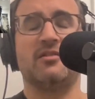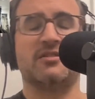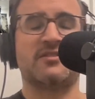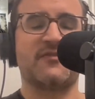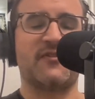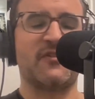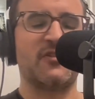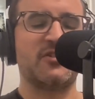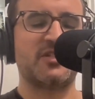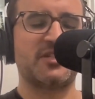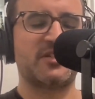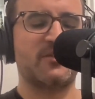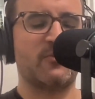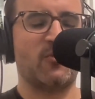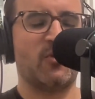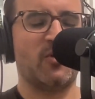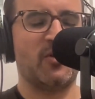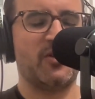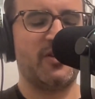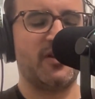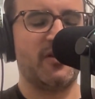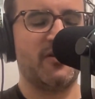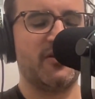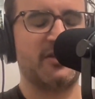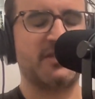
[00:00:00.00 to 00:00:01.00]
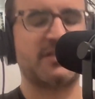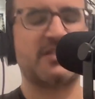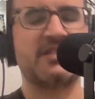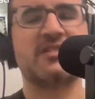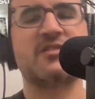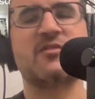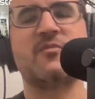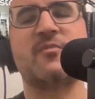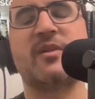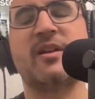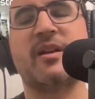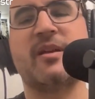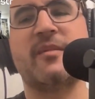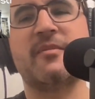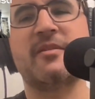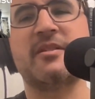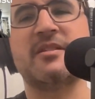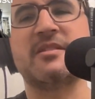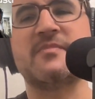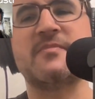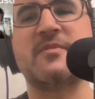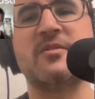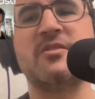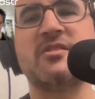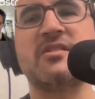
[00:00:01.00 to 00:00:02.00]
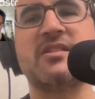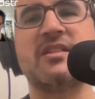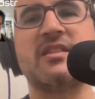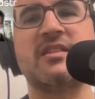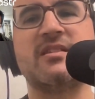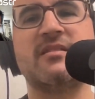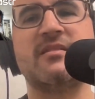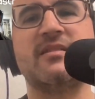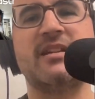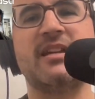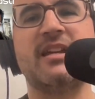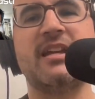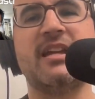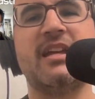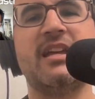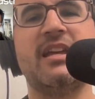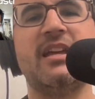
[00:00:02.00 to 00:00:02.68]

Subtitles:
first worth noting, since you bring up conspiracy theory,